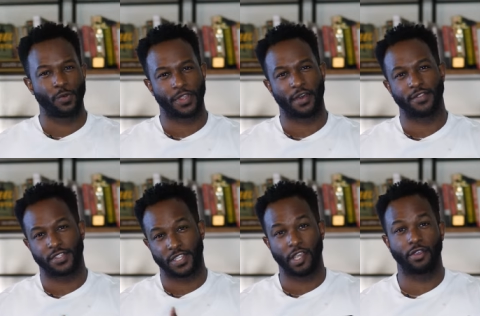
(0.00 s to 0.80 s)
without
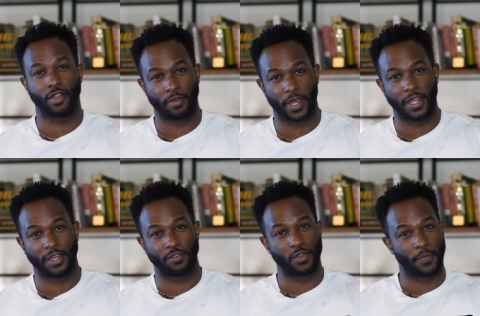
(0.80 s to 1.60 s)
deteriorating
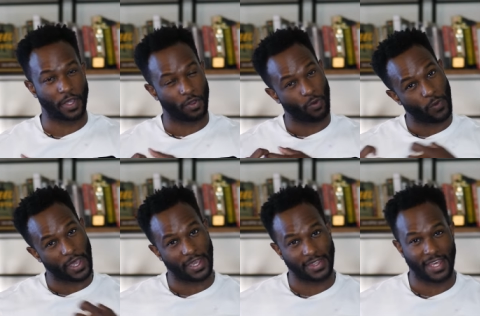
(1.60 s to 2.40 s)
and ripping
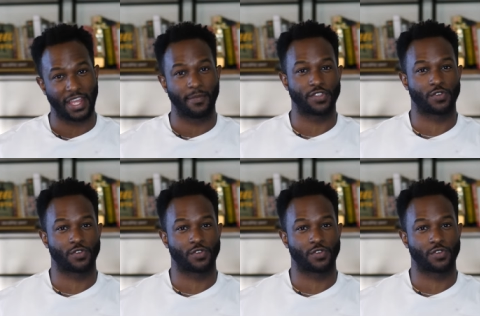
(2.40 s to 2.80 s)
away that image